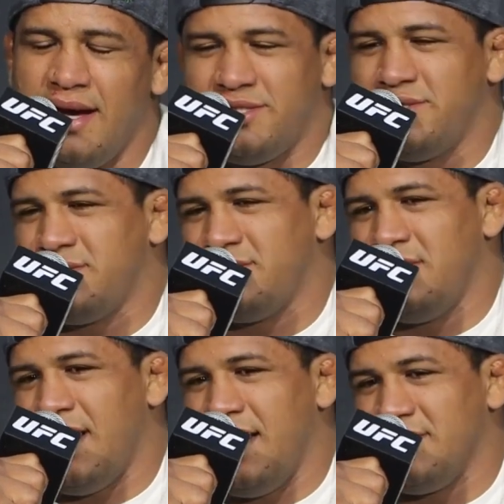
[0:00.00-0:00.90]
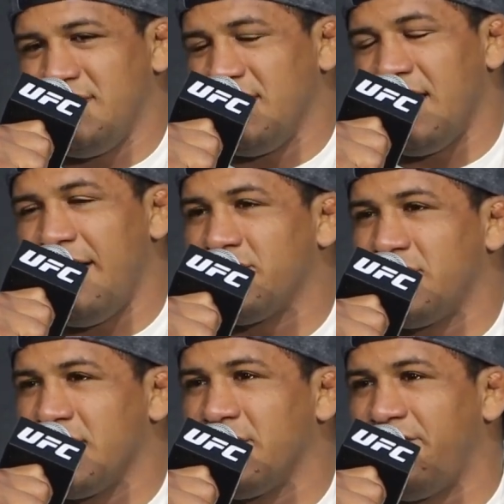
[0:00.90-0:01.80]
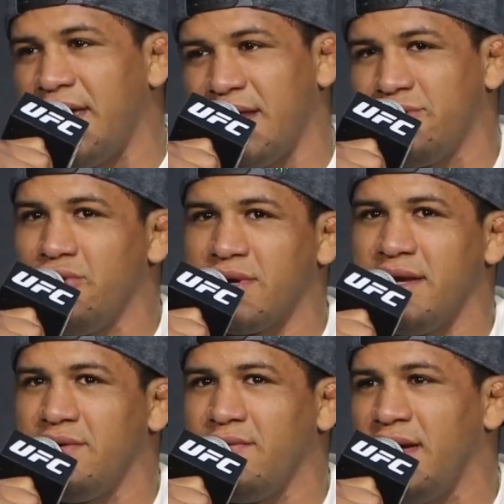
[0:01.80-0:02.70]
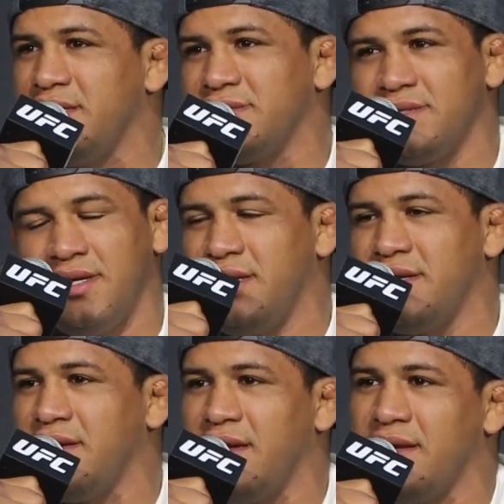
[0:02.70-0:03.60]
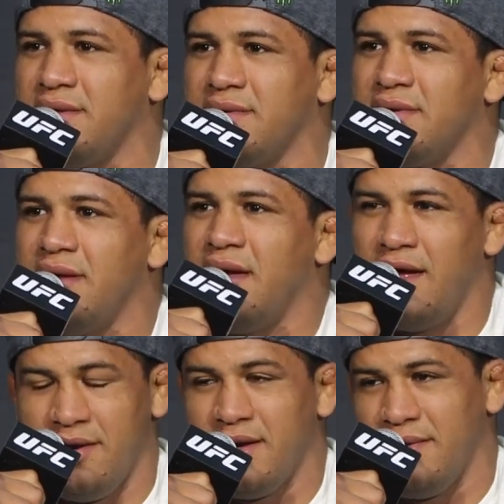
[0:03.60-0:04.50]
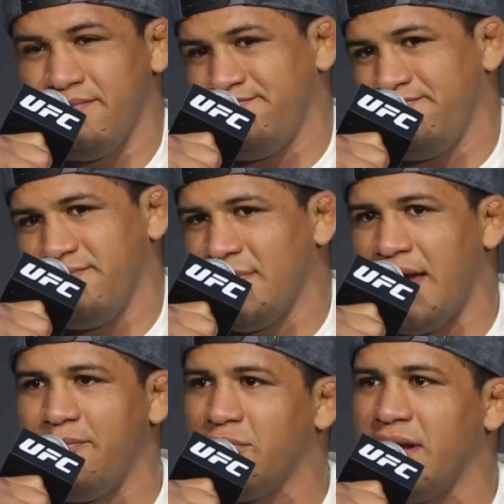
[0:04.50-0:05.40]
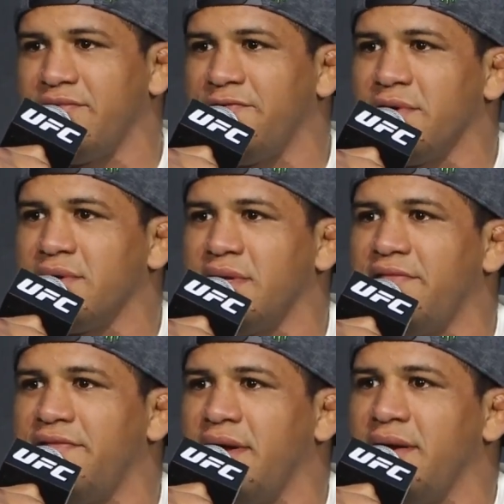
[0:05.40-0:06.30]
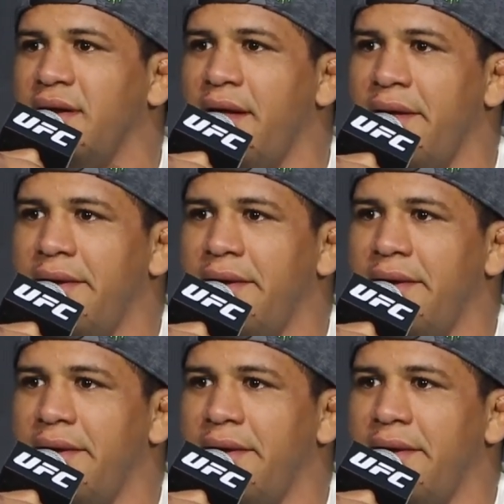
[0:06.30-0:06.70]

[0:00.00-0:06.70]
I I didn't have to take the fight I took anyways, and and and I, I put everything on that fight.